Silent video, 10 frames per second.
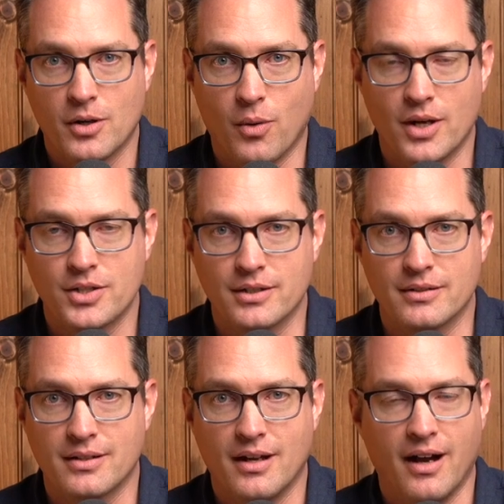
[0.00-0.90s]

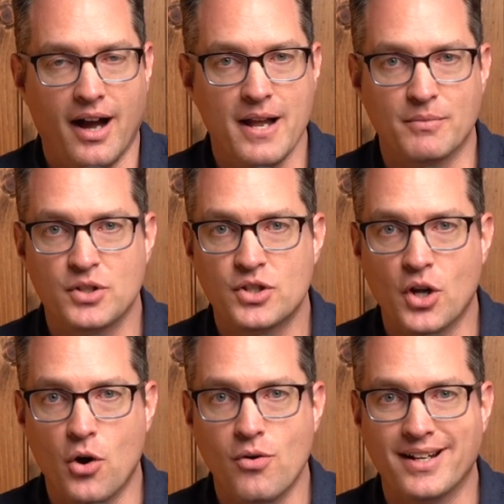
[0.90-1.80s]
questions. I am
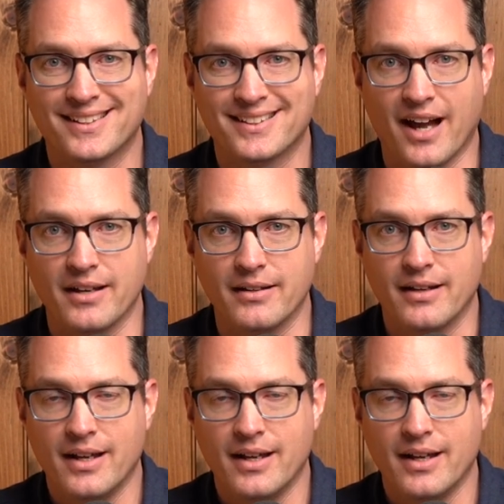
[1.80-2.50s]
so excited.